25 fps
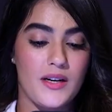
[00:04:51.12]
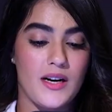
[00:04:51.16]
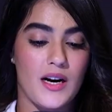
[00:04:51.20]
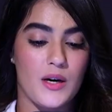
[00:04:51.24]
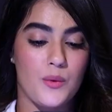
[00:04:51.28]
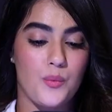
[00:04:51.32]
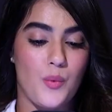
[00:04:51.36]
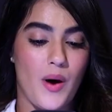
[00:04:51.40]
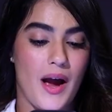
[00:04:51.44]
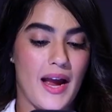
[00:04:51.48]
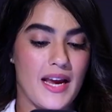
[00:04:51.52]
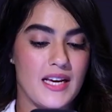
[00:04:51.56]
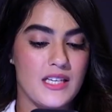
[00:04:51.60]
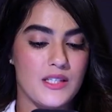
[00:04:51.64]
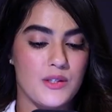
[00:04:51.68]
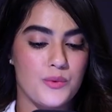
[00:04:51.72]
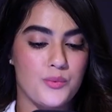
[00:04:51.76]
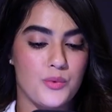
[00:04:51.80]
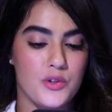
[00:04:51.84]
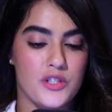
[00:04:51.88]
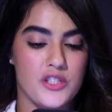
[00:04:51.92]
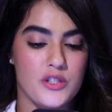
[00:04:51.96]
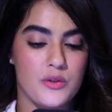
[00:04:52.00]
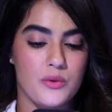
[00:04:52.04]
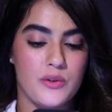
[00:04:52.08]
advice
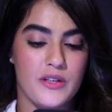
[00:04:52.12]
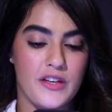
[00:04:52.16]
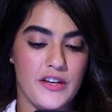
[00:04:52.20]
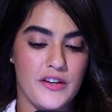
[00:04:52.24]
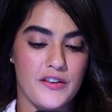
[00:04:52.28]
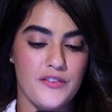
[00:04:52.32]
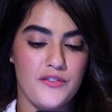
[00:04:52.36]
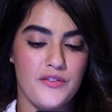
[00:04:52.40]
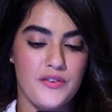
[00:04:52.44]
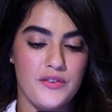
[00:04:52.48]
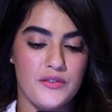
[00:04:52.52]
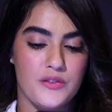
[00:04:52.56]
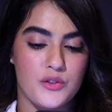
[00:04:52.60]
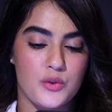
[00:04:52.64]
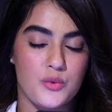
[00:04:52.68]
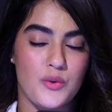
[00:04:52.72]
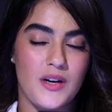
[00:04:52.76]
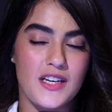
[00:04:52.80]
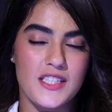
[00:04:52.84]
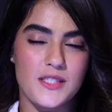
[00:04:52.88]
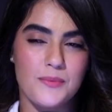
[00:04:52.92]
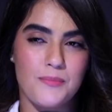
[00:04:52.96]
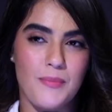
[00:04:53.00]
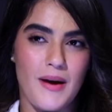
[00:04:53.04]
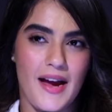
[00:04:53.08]
would you give to
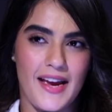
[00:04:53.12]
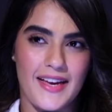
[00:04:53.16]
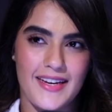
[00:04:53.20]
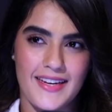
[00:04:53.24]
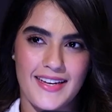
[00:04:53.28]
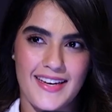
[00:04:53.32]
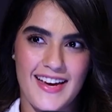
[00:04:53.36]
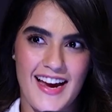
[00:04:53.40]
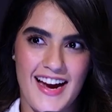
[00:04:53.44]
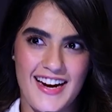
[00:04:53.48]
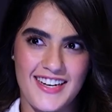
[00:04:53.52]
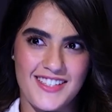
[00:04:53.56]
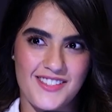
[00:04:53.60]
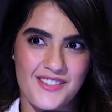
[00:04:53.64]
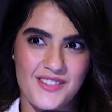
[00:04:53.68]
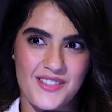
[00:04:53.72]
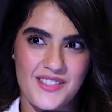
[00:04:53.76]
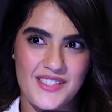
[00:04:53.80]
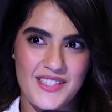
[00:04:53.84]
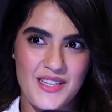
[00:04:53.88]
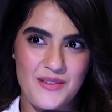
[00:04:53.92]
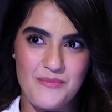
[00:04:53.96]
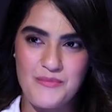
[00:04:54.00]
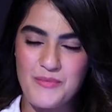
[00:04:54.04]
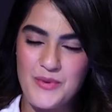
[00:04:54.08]
aspiring
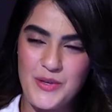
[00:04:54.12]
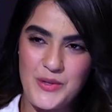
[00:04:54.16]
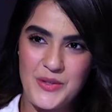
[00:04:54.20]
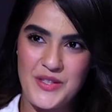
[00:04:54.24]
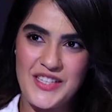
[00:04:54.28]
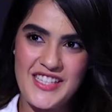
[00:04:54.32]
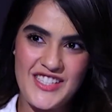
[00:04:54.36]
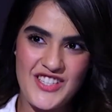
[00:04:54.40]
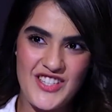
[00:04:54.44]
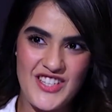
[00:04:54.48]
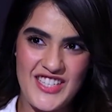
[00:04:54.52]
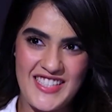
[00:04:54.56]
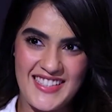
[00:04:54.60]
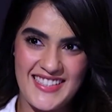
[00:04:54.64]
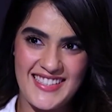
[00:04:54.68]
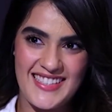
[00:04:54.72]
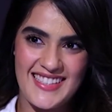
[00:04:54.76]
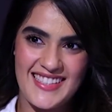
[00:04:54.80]
actors and musicians?